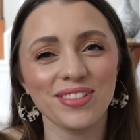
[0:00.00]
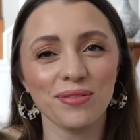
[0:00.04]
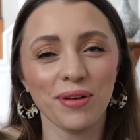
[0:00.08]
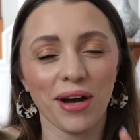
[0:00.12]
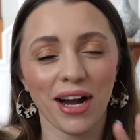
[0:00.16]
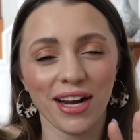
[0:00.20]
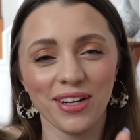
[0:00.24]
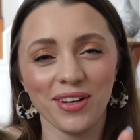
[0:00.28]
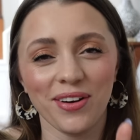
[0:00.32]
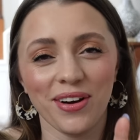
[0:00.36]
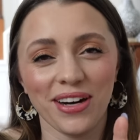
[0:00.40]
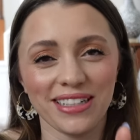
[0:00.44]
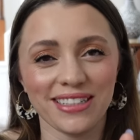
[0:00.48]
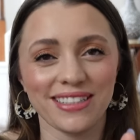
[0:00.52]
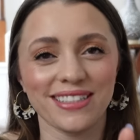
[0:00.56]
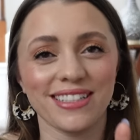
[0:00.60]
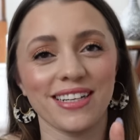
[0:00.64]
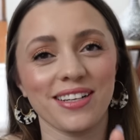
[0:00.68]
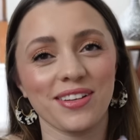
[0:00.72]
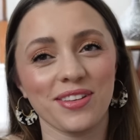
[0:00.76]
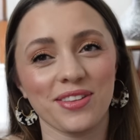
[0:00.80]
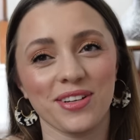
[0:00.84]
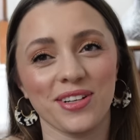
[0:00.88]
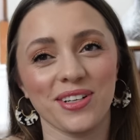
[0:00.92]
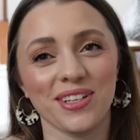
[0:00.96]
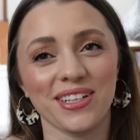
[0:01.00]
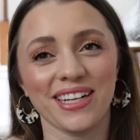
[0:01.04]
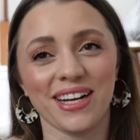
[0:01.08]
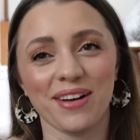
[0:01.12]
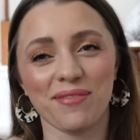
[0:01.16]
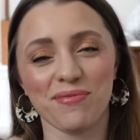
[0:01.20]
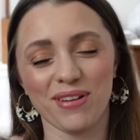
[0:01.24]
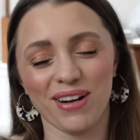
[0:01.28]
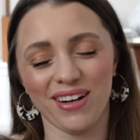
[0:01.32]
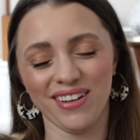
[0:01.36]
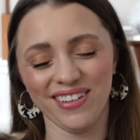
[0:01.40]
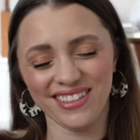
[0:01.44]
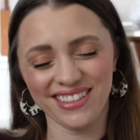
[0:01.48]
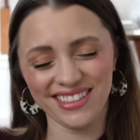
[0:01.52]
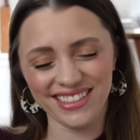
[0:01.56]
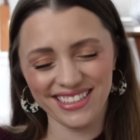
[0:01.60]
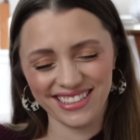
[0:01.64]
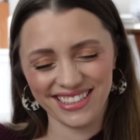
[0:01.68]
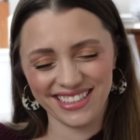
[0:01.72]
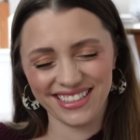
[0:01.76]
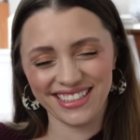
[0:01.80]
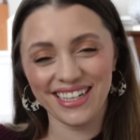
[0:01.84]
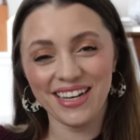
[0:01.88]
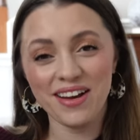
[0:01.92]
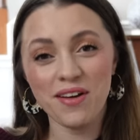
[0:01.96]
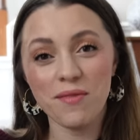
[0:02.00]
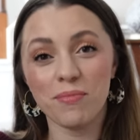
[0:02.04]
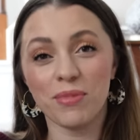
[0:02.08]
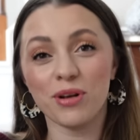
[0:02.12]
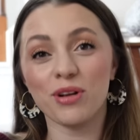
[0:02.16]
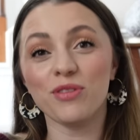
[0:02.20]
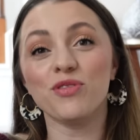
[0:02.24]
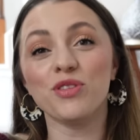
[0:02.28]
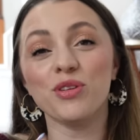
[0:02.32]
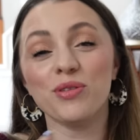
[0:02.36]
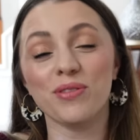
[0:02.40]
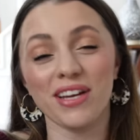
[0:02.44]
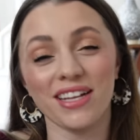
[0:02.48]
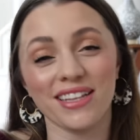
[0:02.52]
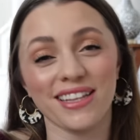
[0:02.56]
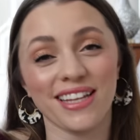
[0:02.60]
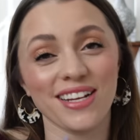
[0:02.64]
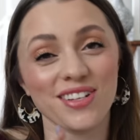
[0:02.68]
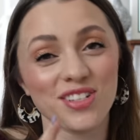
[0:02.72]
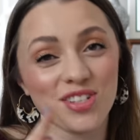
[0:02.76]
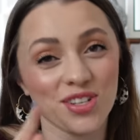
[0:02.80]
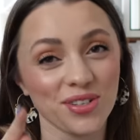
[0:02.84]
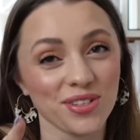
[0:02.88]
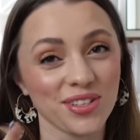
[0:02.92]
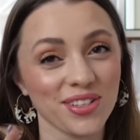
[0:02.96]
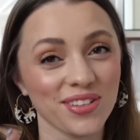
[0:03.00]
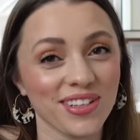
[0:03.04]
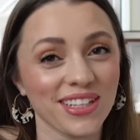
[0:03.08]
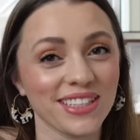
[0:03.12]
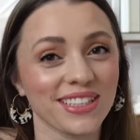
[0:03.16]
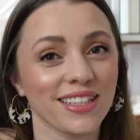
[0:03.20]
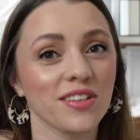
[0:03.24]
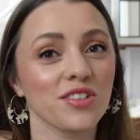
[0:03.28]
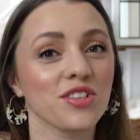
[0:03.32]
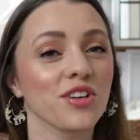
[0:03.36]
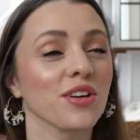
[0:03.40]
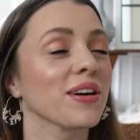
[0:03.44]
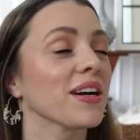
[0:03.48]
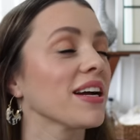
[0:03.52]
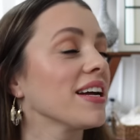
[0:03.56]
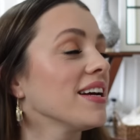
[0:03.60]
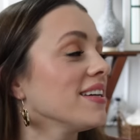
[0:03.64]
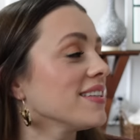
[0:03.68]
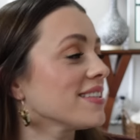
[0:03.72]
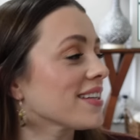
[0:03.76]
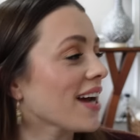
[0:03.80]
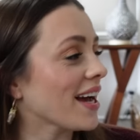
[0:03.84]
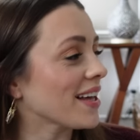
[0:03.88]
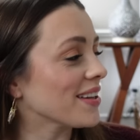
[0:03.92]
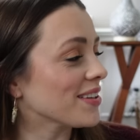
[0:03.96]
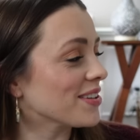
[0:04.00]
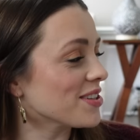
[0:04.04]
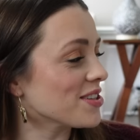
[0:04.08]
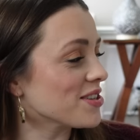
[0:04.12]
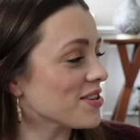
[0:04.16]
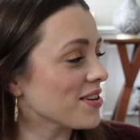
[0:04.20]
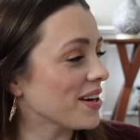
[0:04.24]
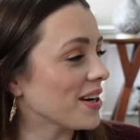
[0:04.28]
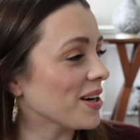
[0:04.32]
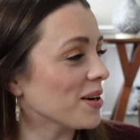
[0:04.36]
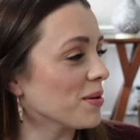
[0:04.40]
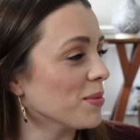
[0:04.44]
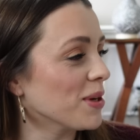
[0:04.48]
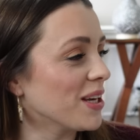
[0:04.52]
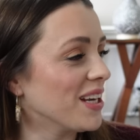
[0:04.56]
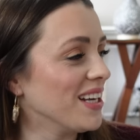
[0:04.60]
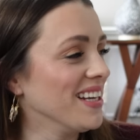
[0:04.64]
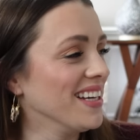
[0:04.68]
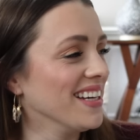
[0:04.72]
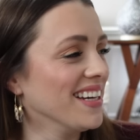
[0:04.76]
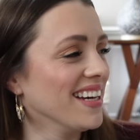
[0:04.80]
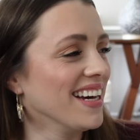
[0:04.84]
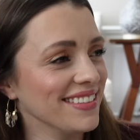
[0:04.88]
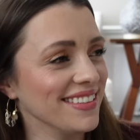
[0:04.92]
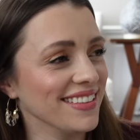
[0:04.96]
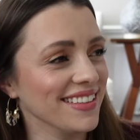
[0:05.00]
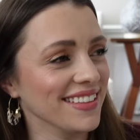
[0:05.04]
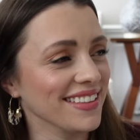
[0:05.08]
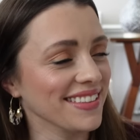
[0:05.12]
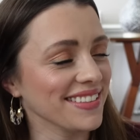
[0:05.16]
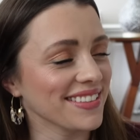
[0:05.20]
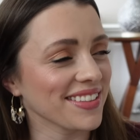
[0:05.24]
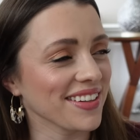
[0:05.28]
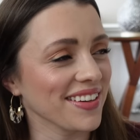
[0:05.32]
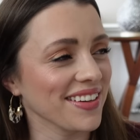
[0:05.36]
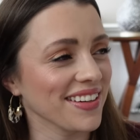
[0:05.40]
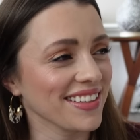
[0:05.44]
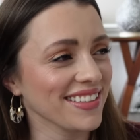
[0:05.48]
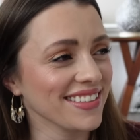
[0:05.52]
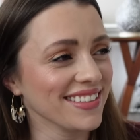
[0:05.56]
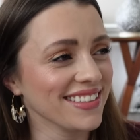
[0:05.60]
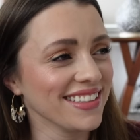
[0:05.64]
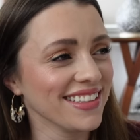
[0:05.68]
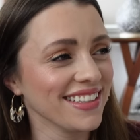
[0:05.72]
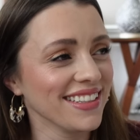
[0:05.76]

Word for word: I know how to say cathartic, I promise. But if you get that joke, you get that joke. Tyler, did you hear me? No, he's gone.